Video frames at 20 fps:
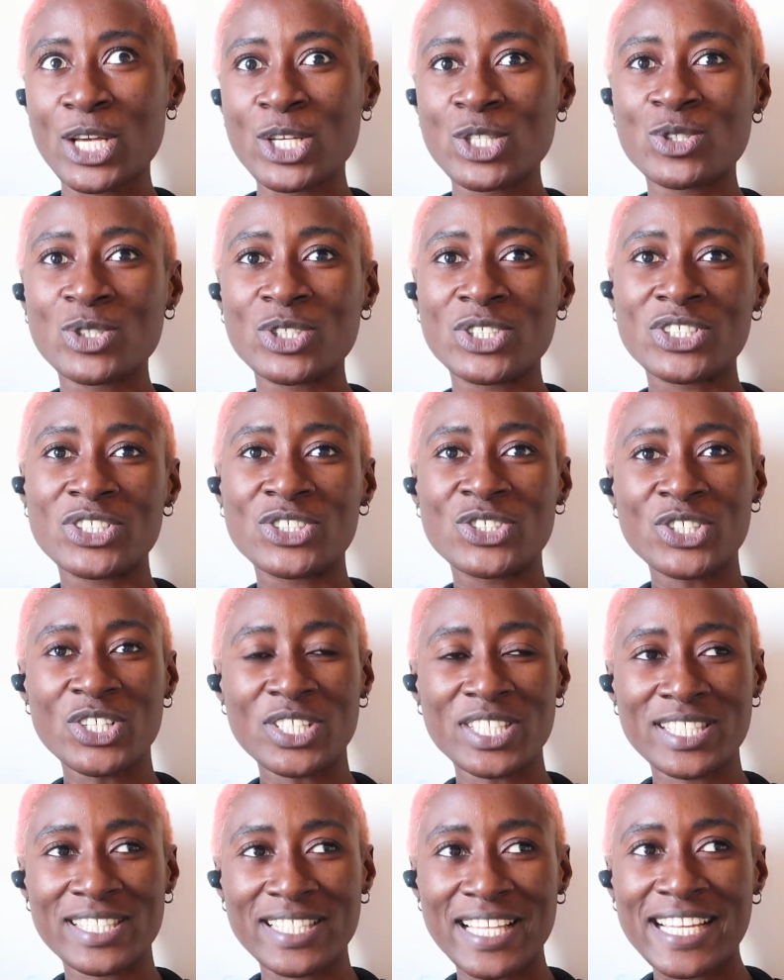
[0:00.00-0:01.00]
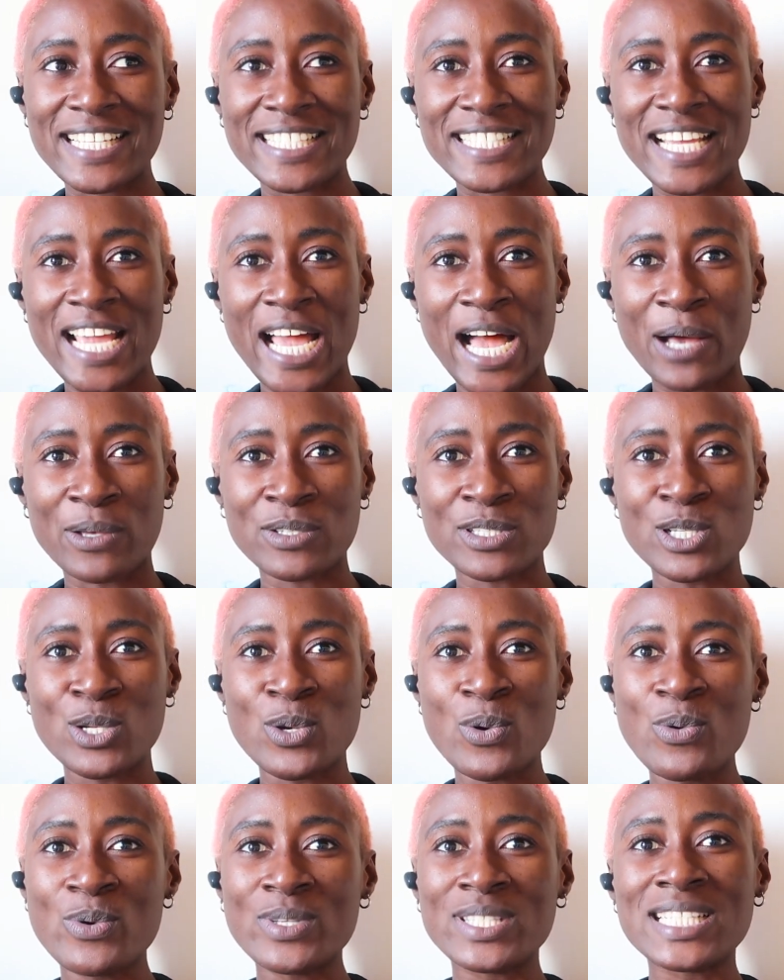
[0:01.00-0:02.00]
So she's just there in the house,
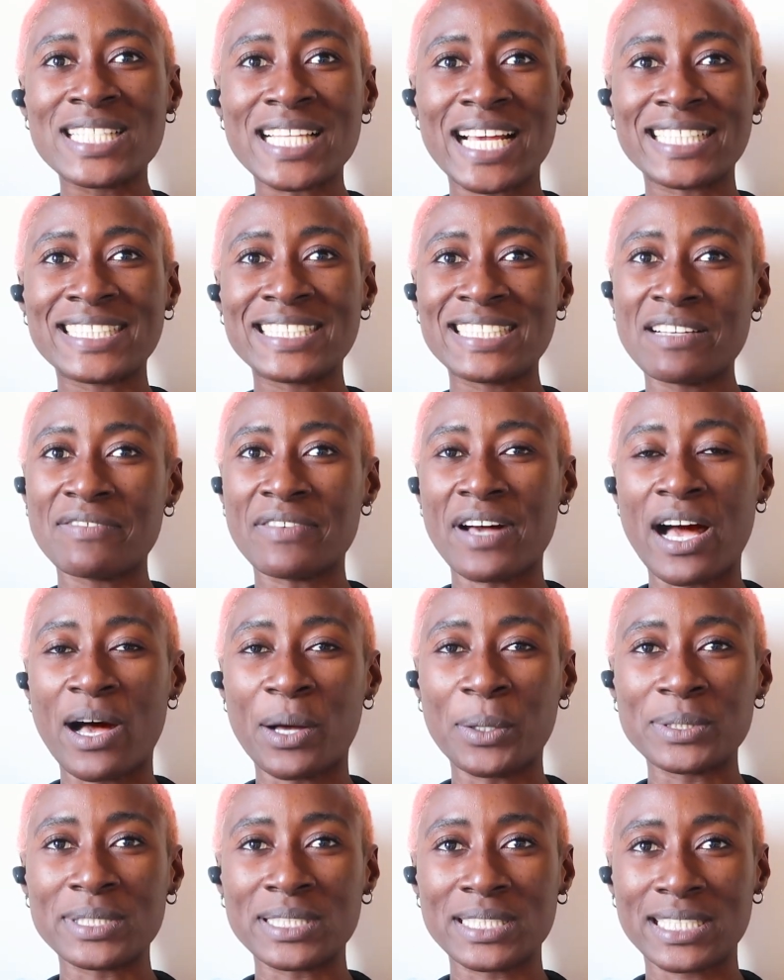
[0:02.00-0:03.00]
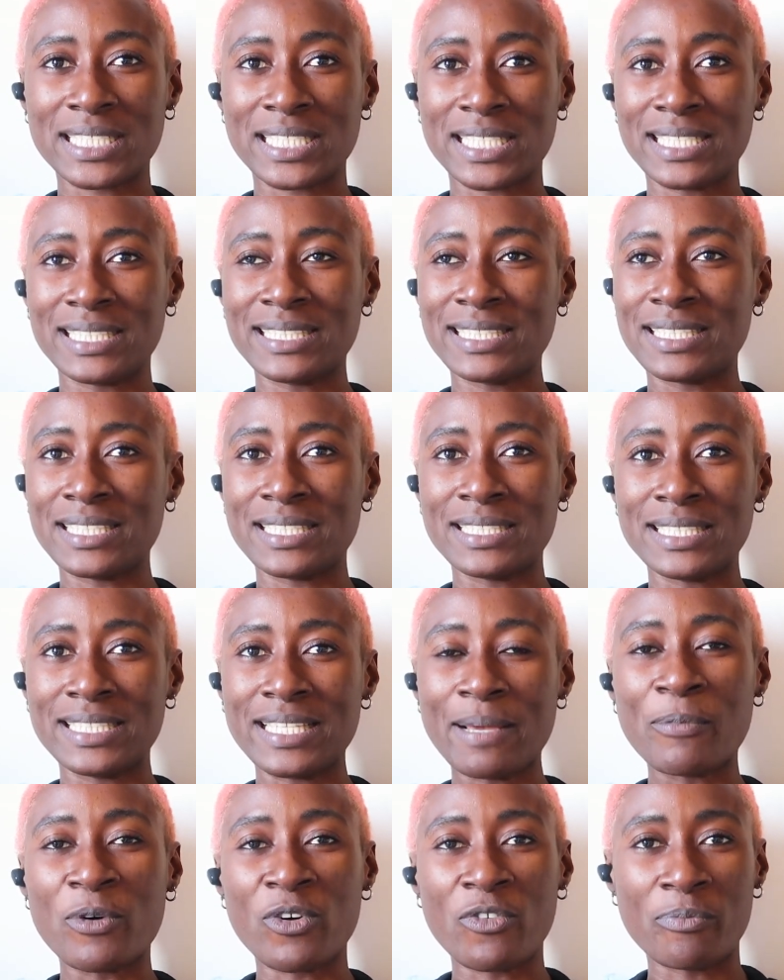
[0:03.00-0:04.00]
losing herself out in the
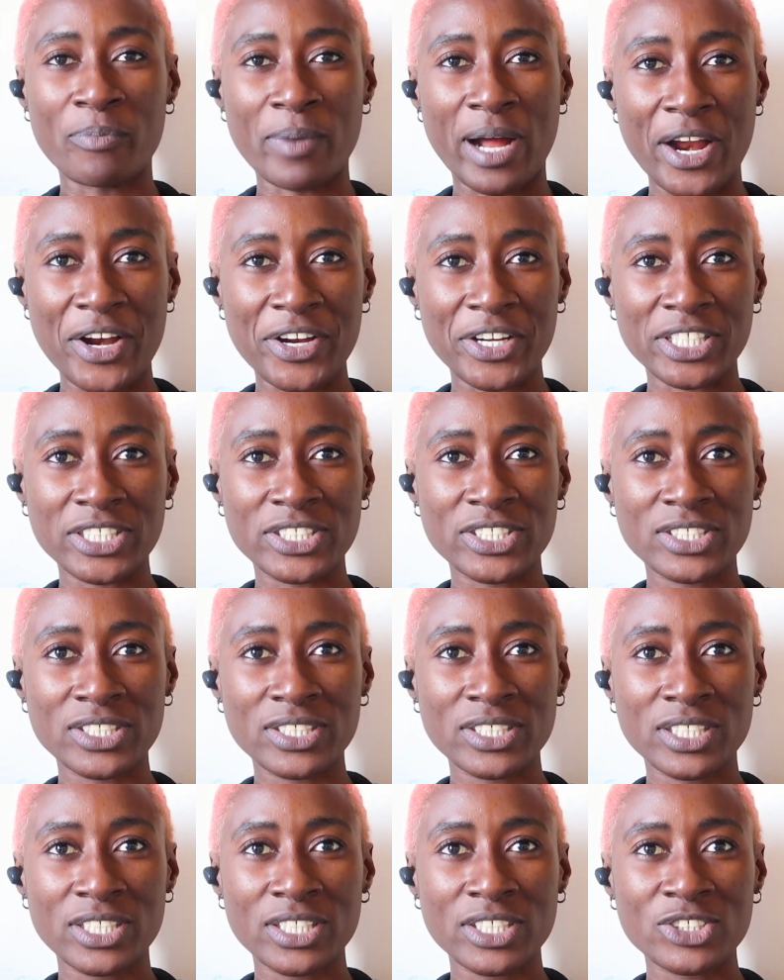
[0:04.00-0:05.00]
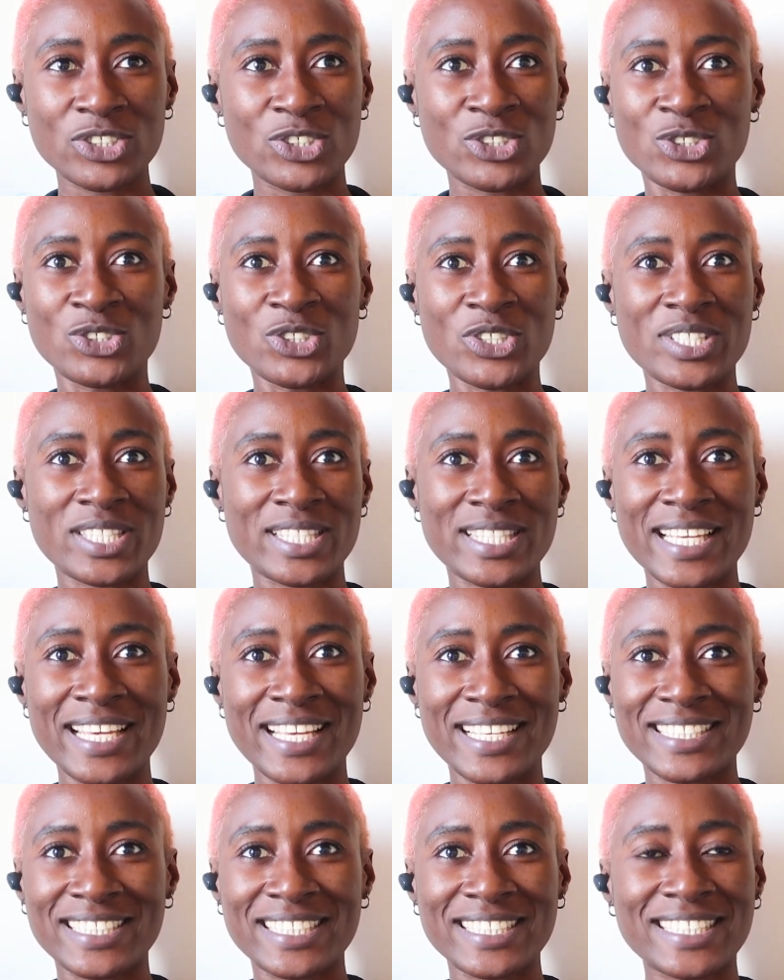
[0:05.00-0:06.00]
name of marriage. She just
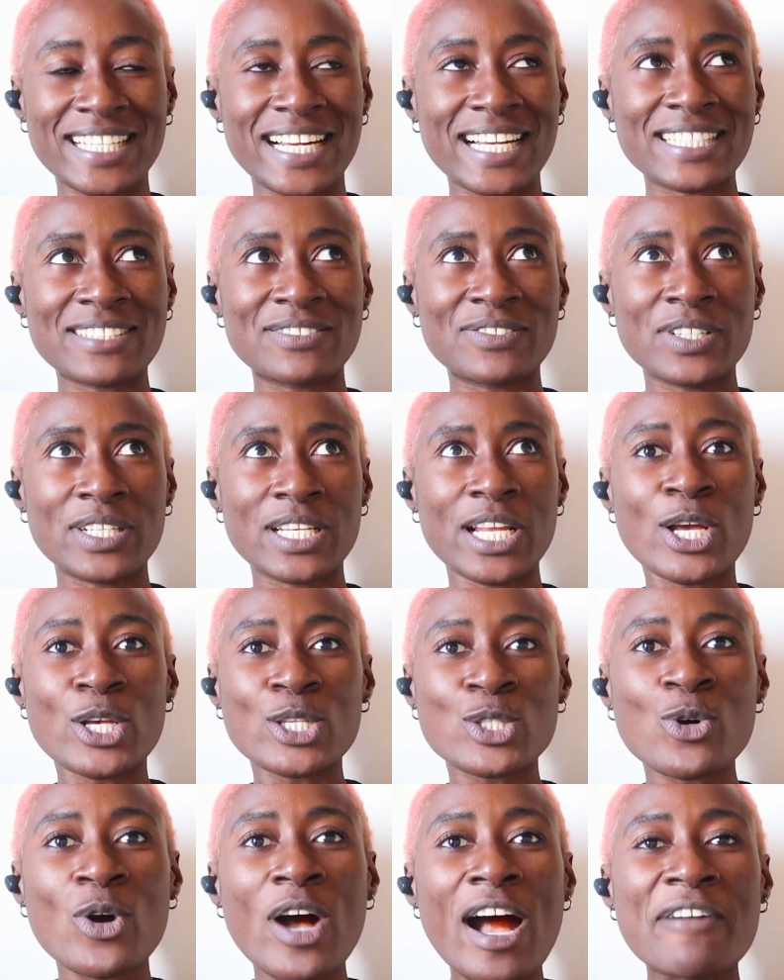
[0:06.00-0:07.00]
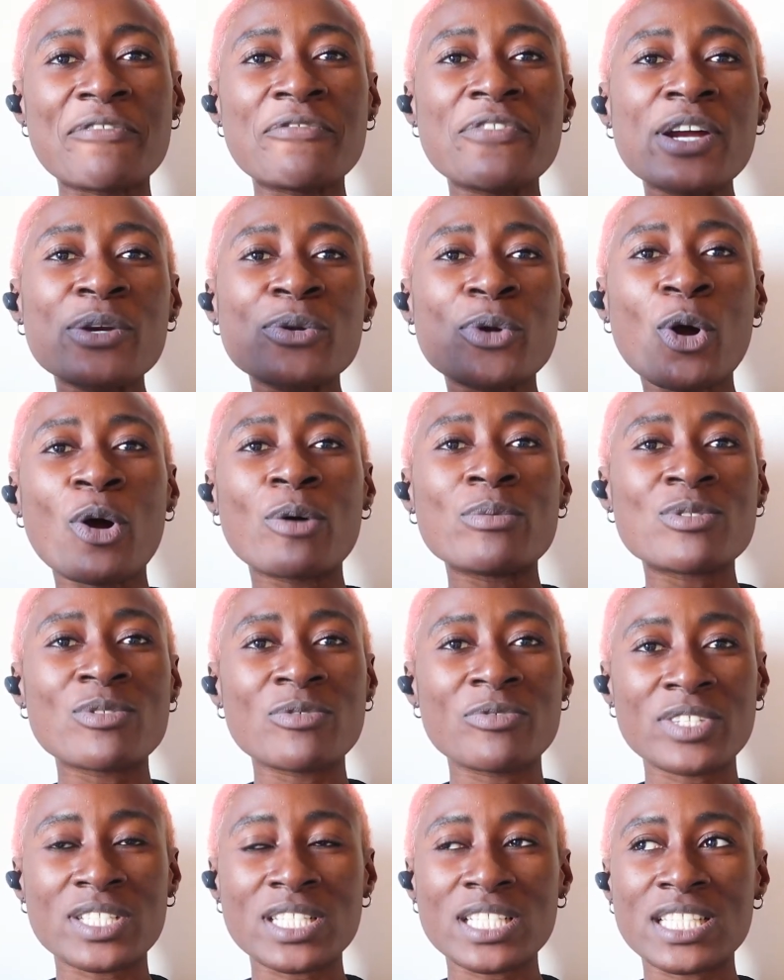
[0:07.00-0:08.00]
there, she can't really. So a friend will come to
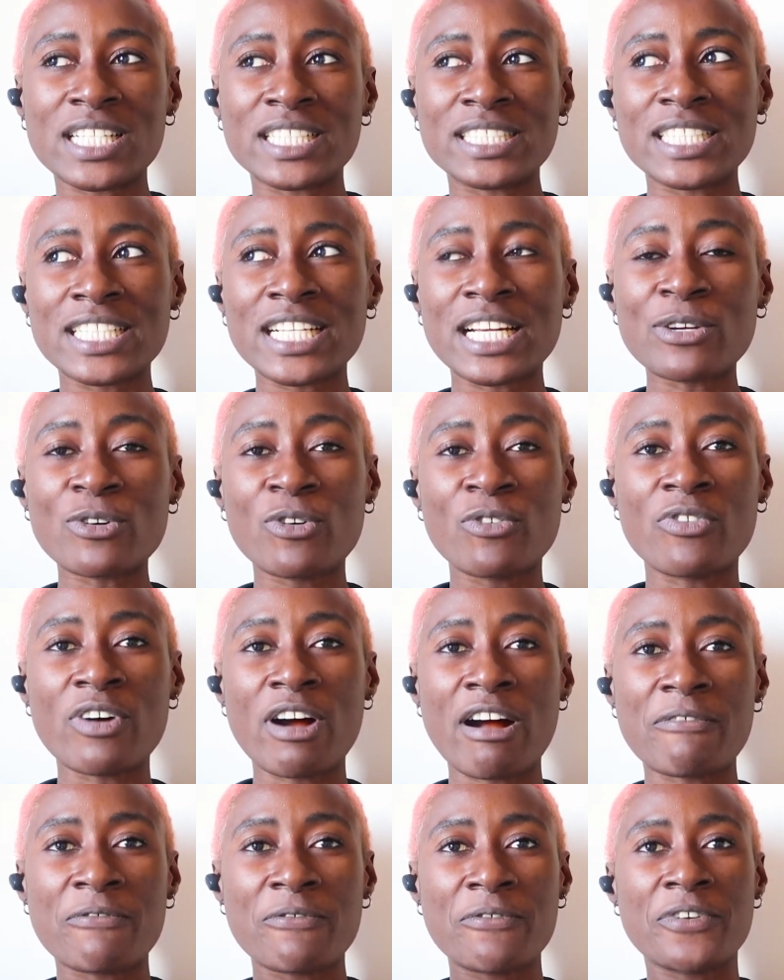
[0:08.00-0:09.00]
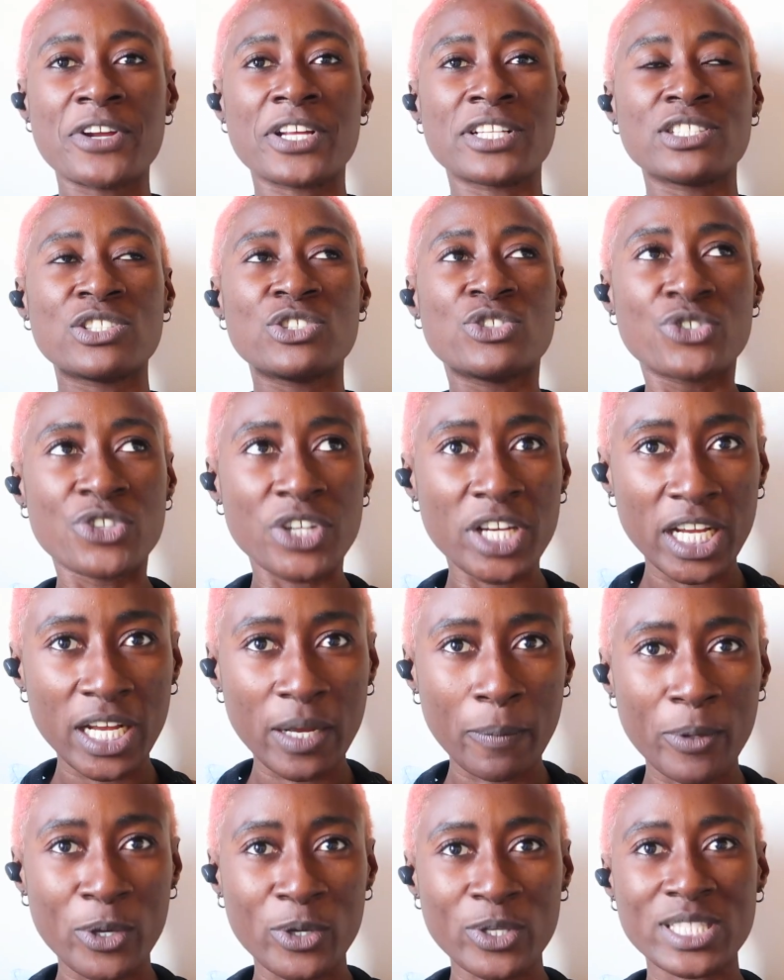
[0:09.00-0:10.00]
visit her, she can't offer her friend
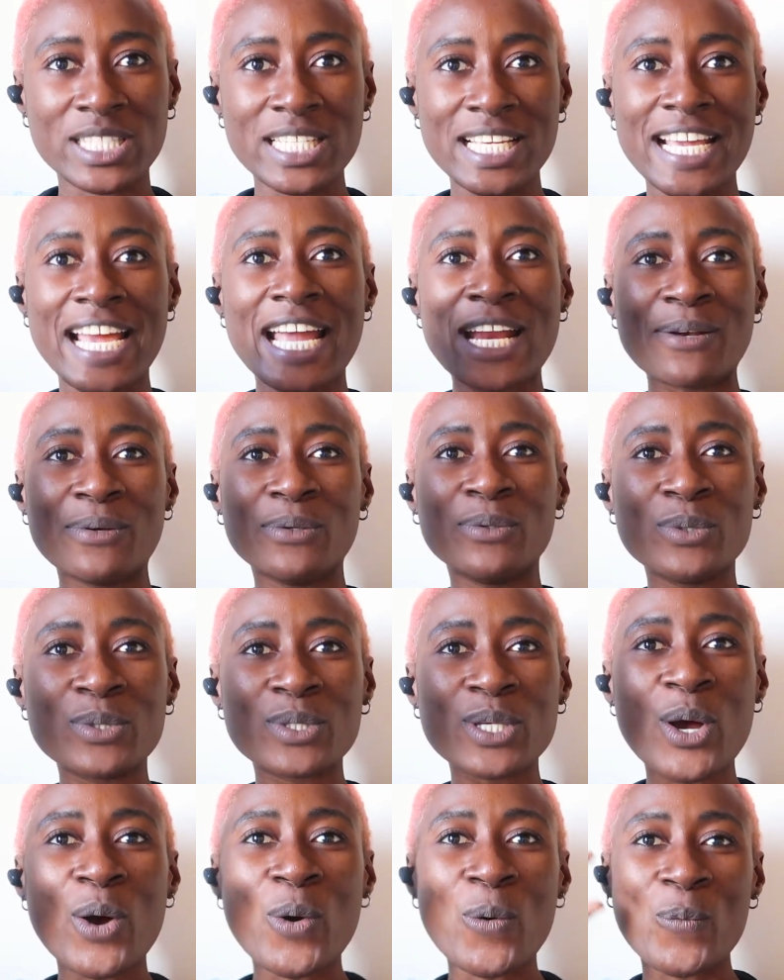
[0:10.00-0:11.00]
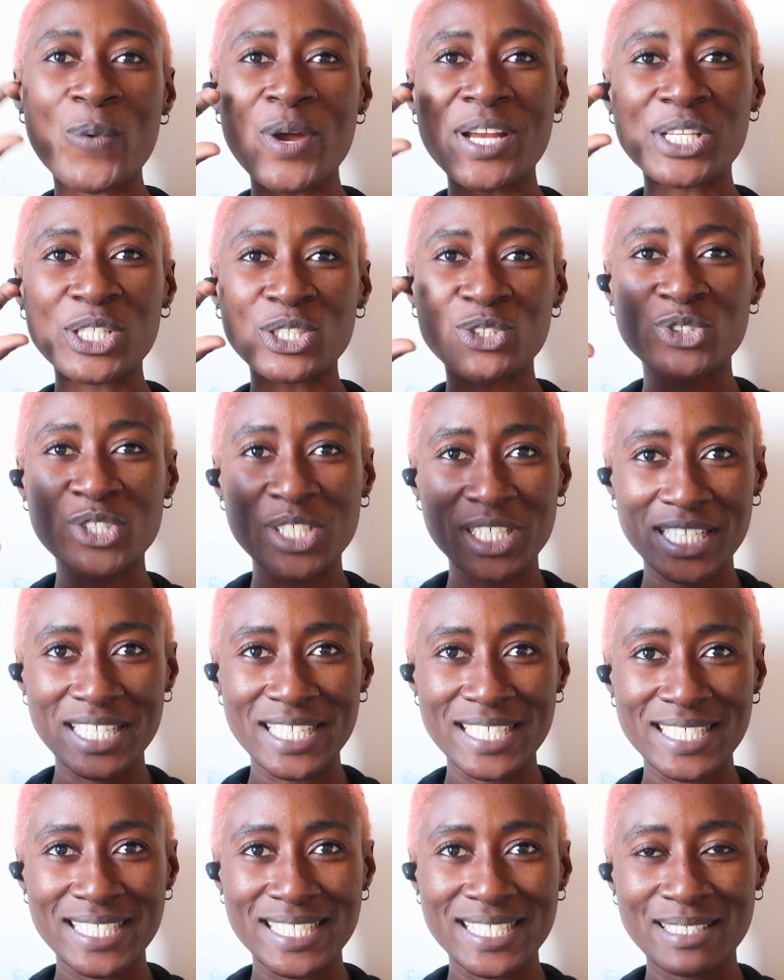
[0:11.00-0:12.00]
drink because the guy knows where the drink
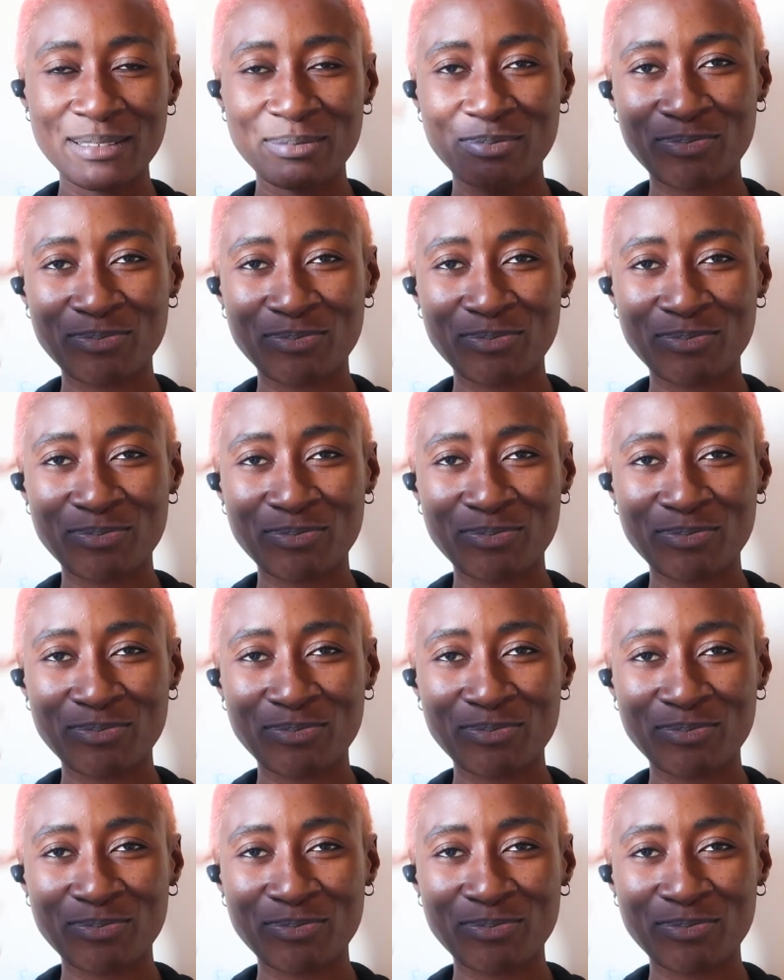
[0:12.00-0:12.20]
is.